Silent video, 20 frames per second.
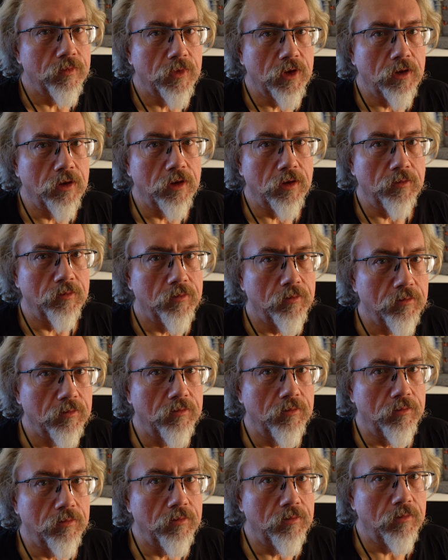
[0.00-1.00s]
gonna
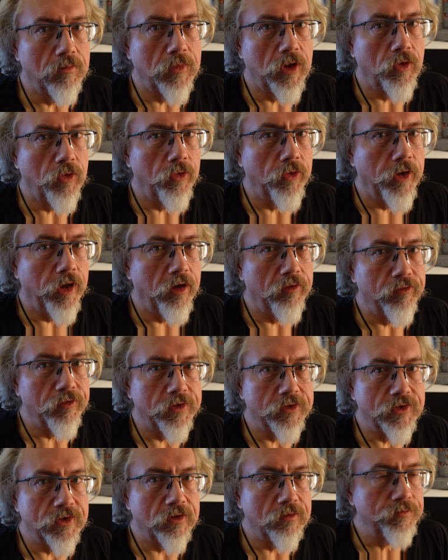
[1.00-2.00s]
hold off
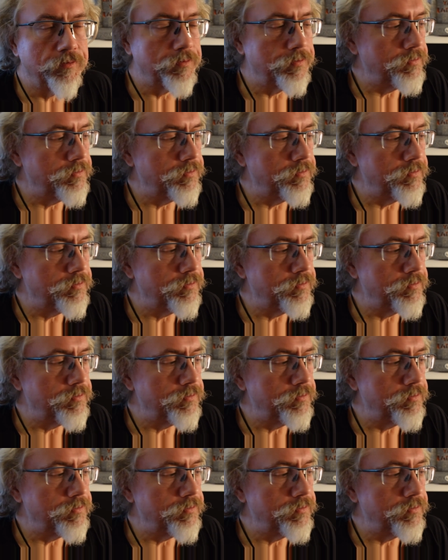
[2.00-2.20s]
on some.